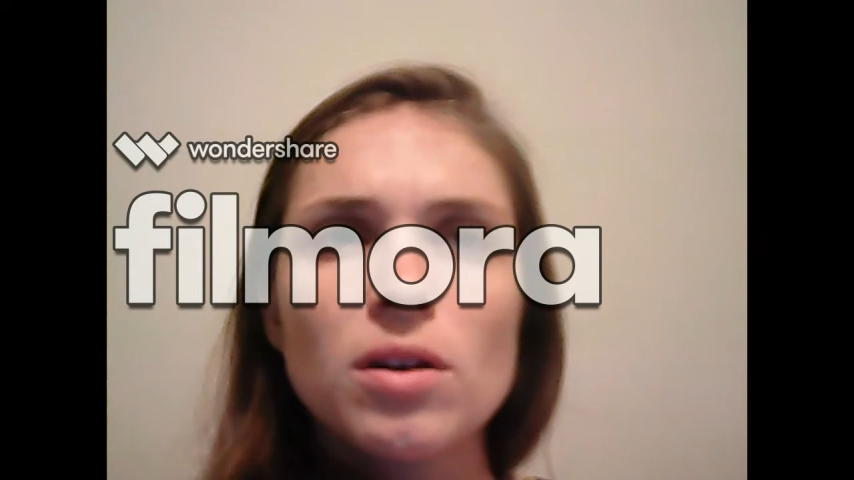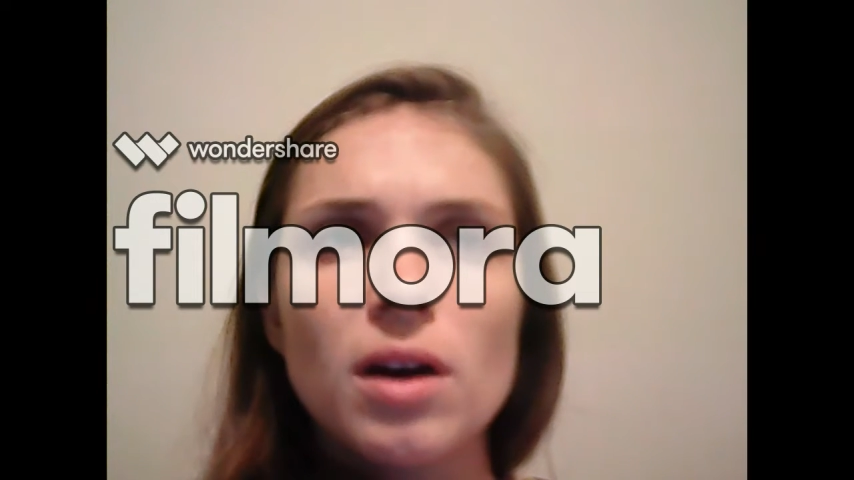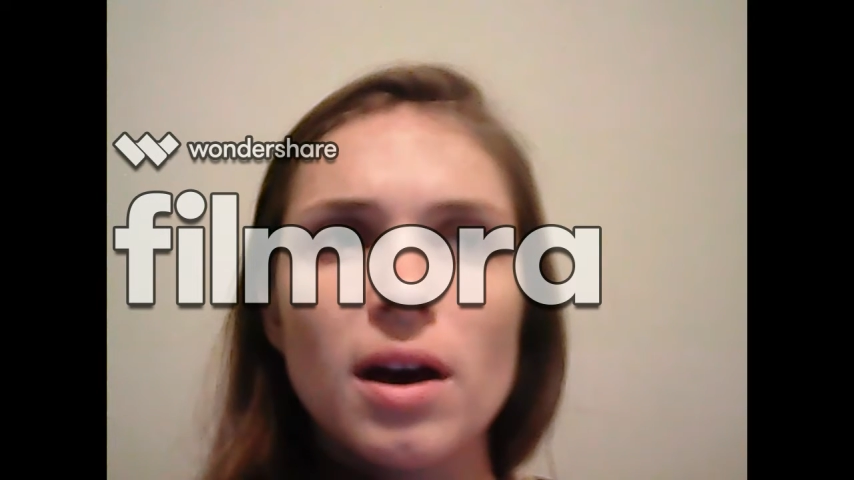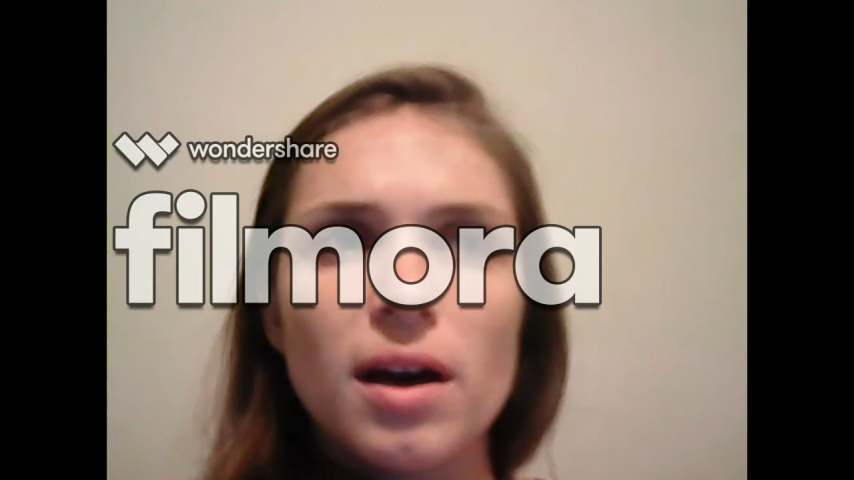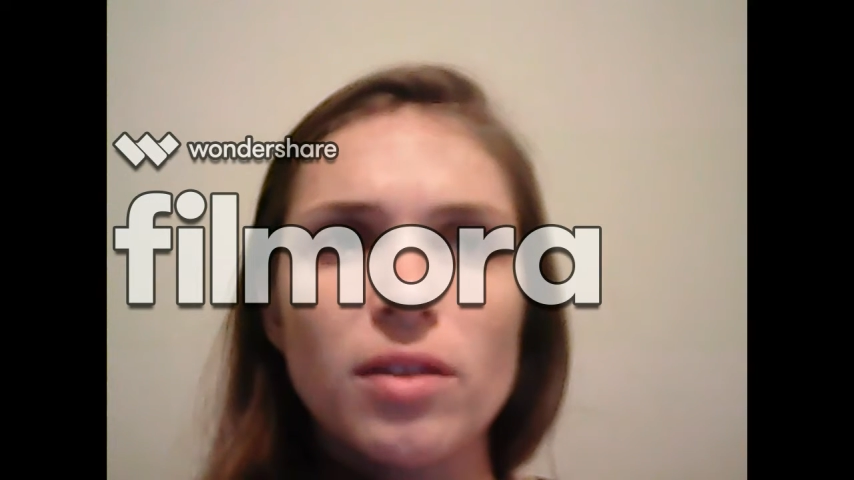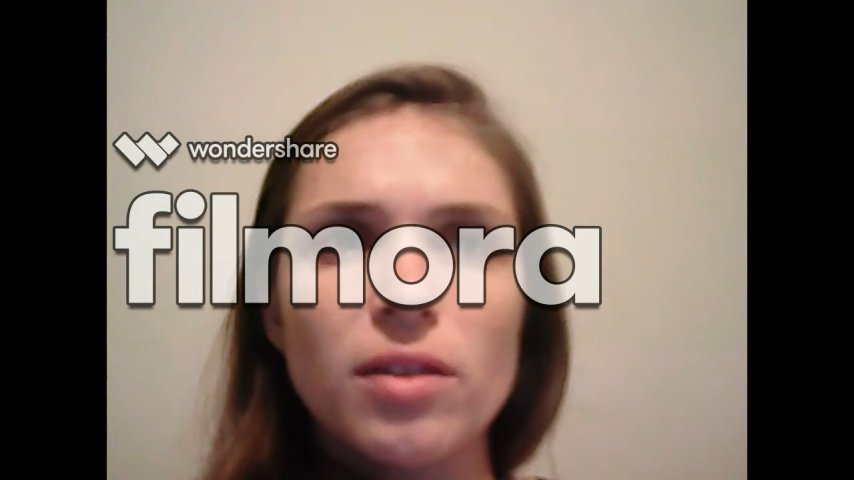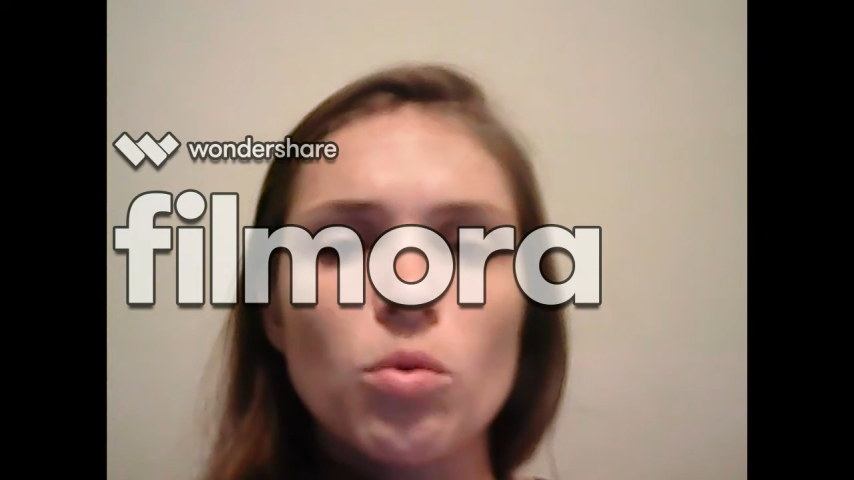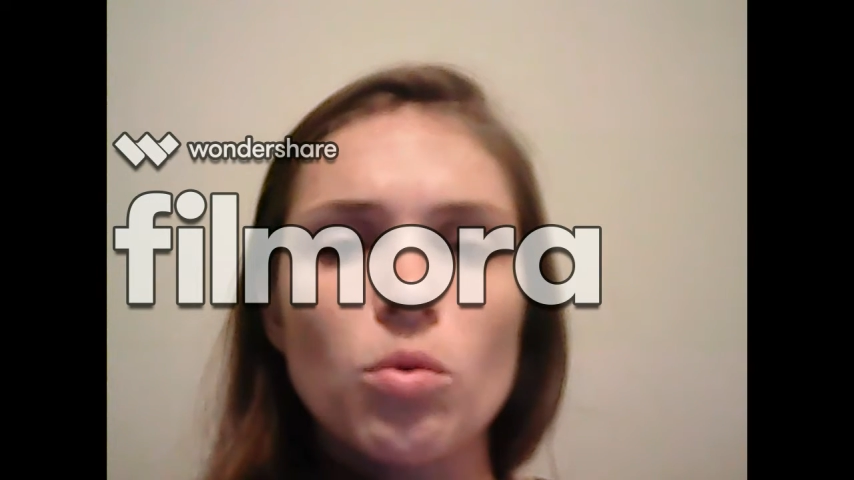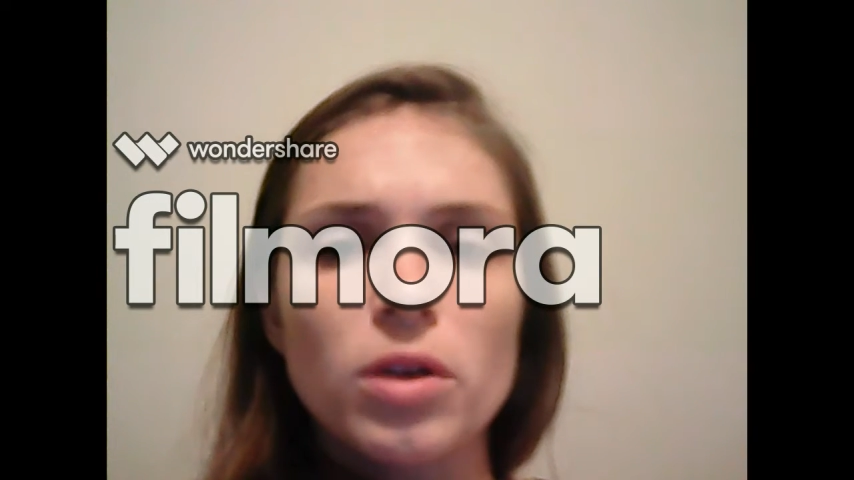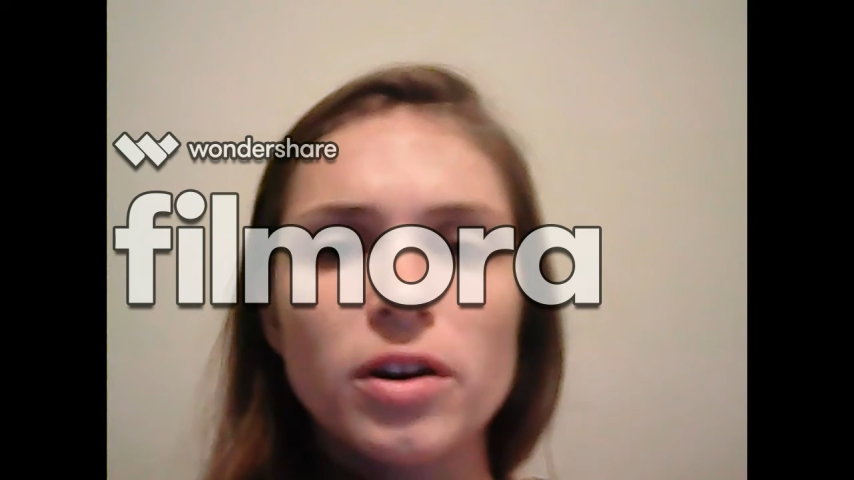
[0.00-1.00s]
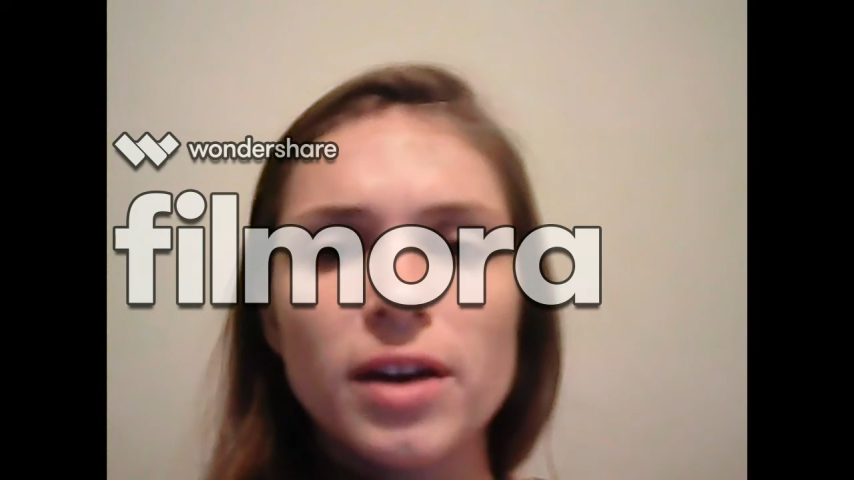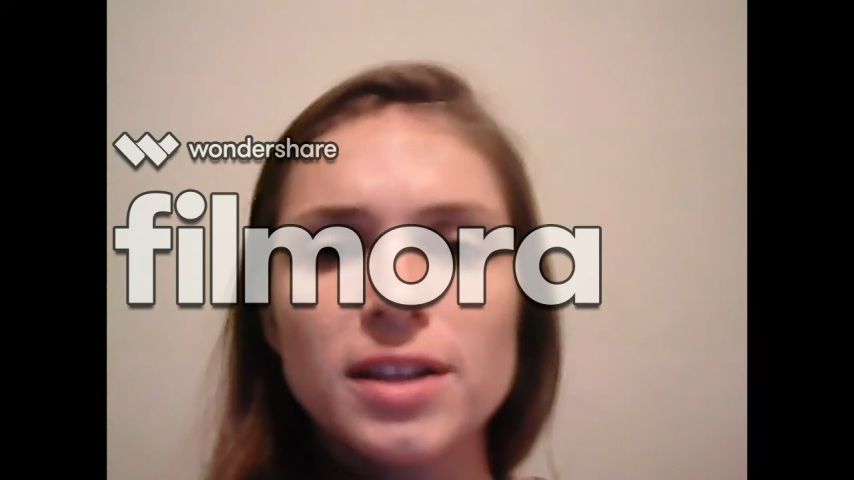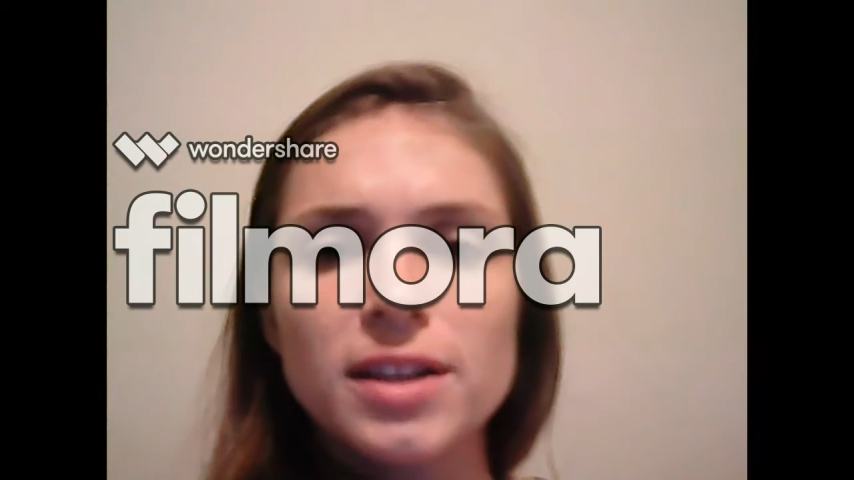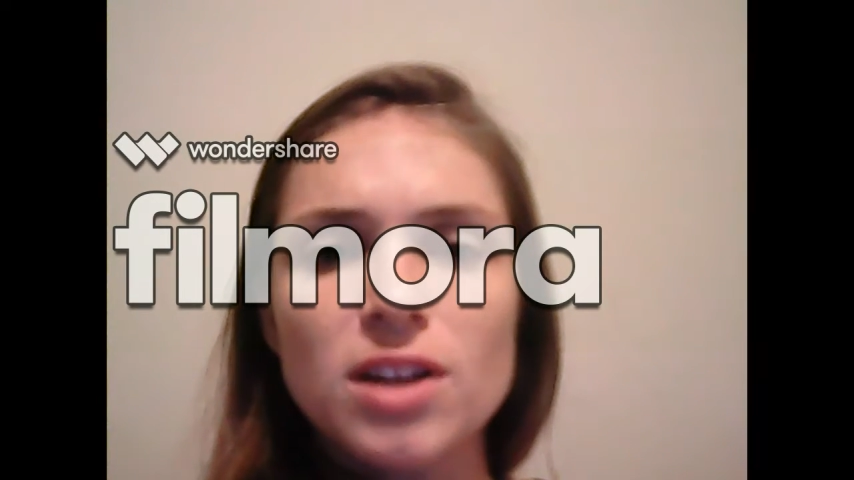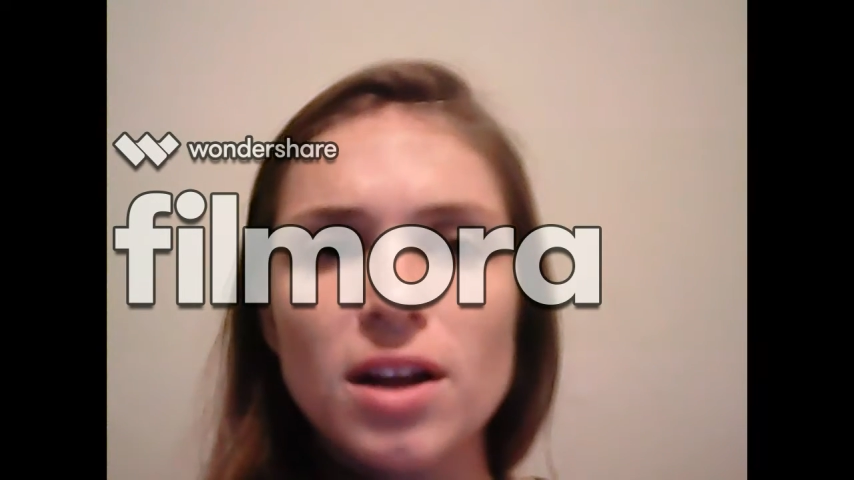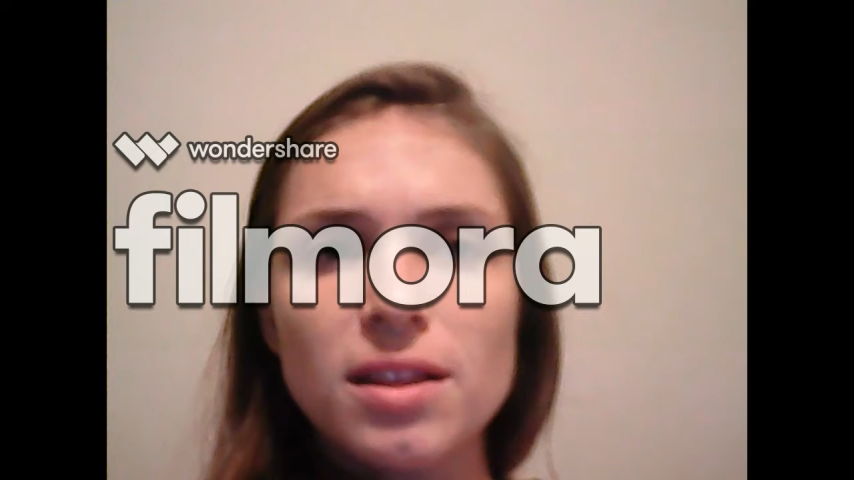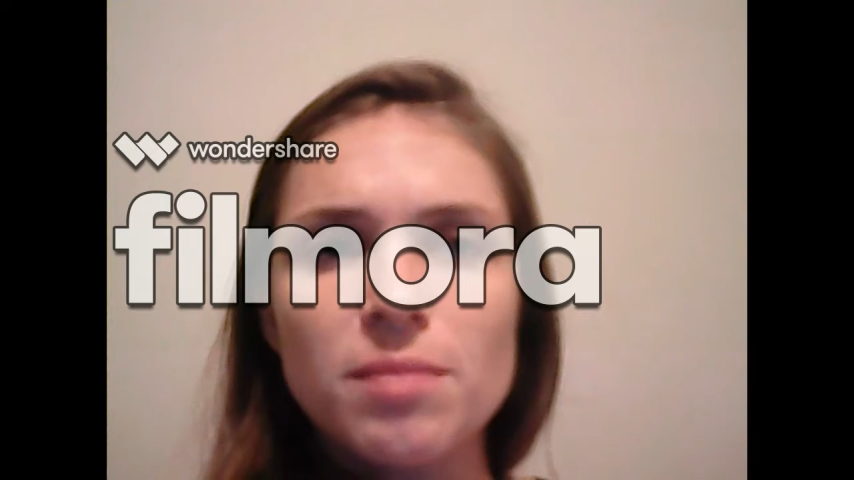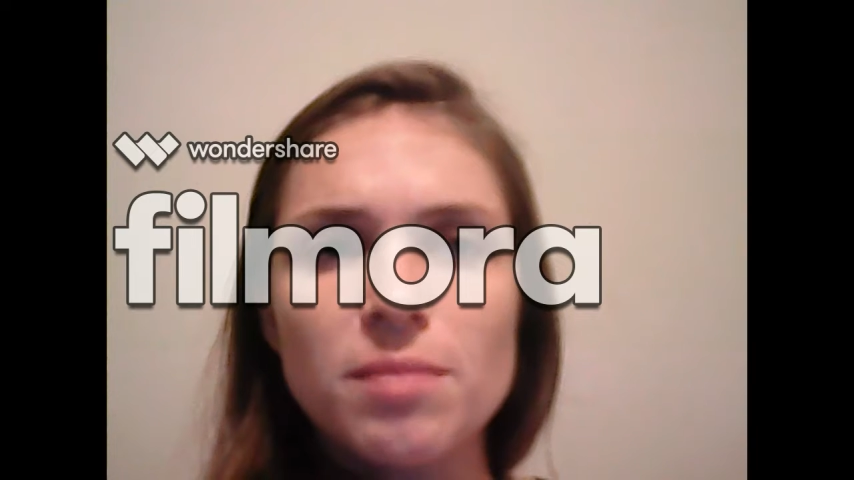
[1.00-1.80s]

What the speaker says: the order I taught them